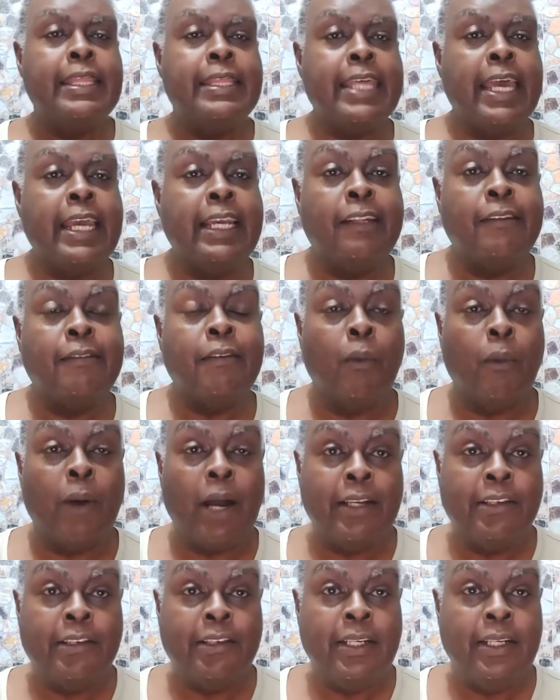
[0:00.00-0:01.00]
Thanks for
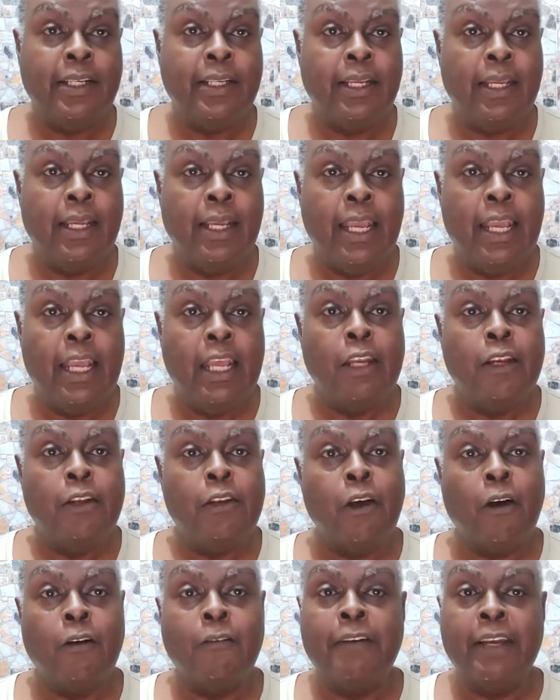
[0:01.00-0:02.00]
watching.
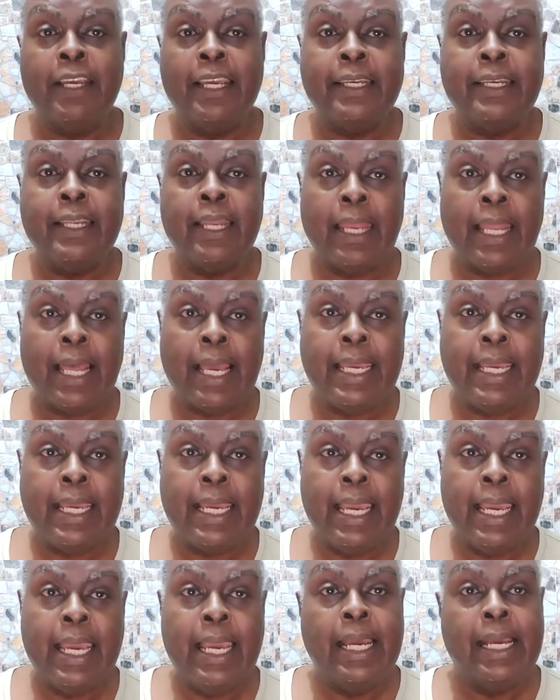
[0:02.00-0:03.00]
Don't forget to like,
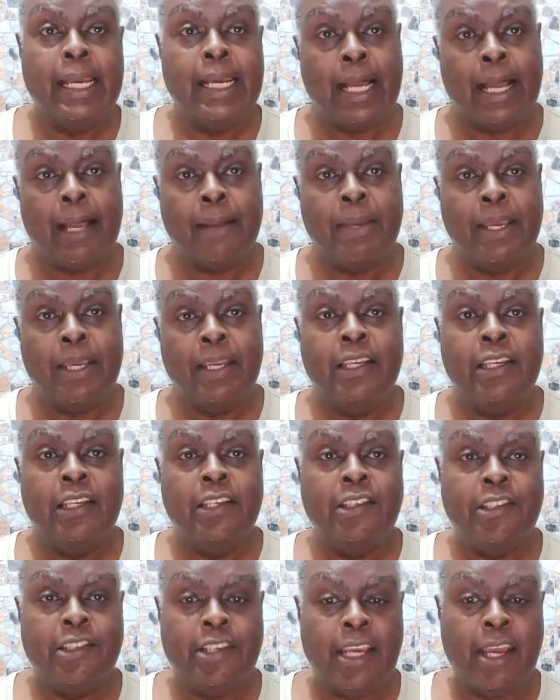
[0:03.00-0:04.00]

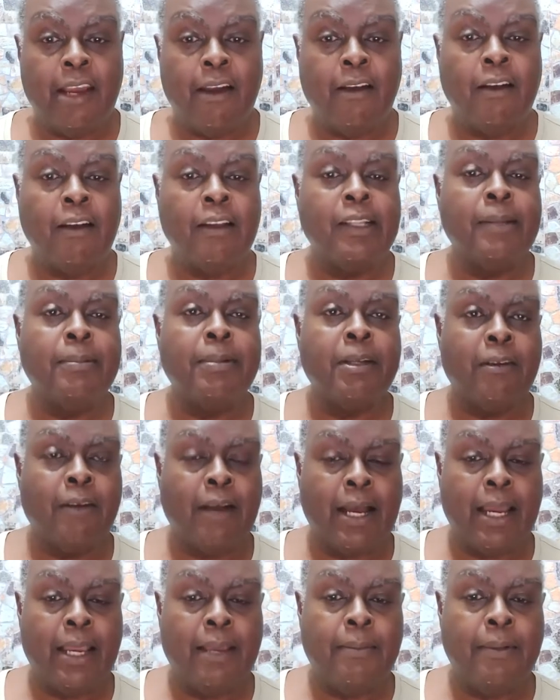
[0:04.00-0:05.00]
comment, share, or
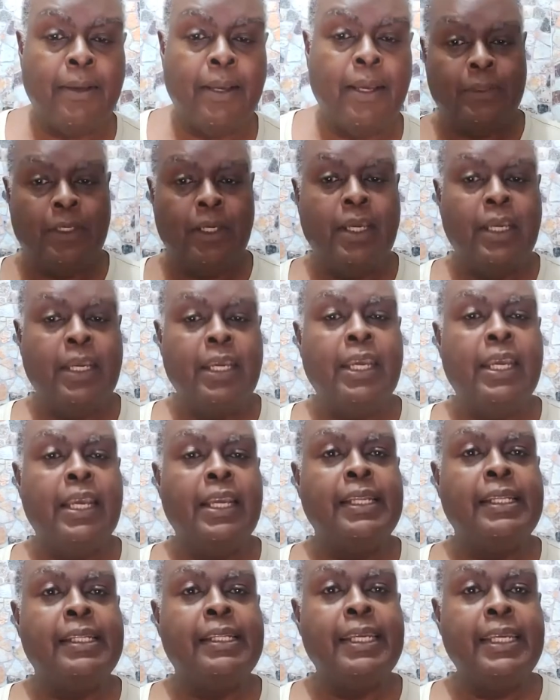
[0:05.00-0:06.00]
subscribe.
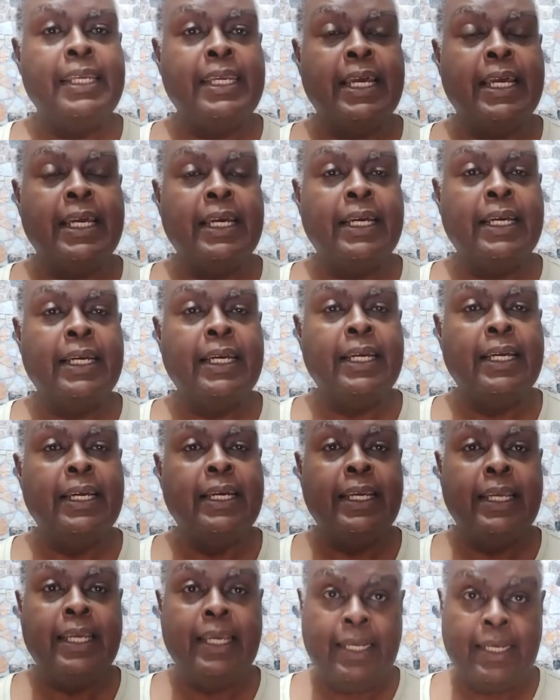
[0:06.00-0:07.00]
See ya
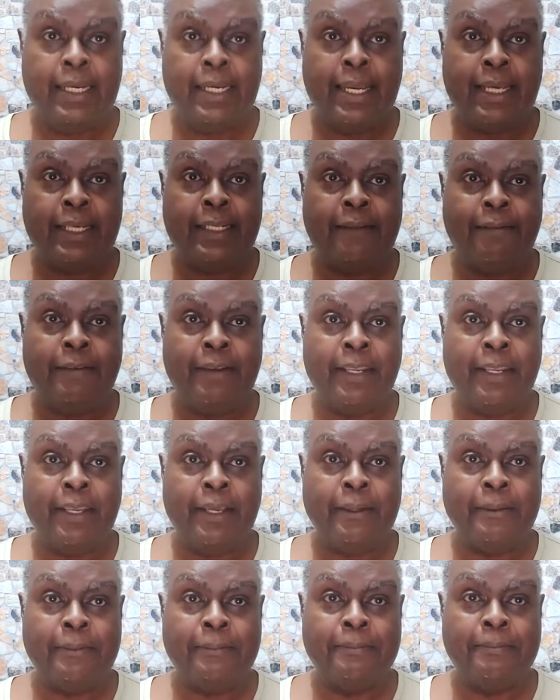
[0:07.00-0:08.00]
in the next
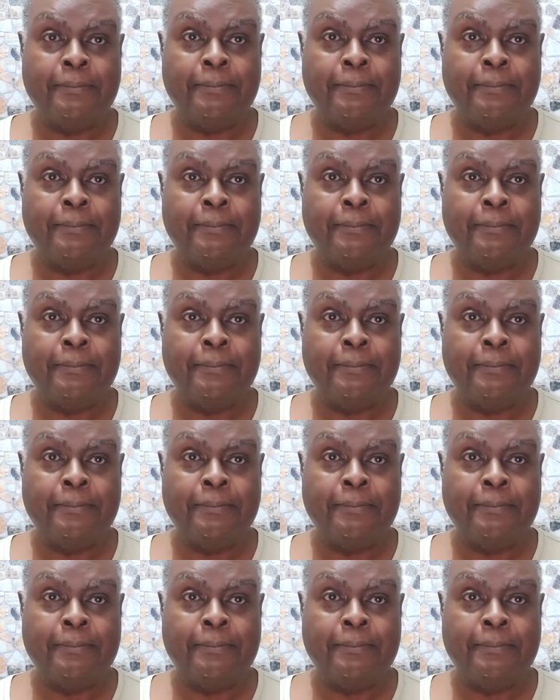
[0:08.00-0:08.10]
video.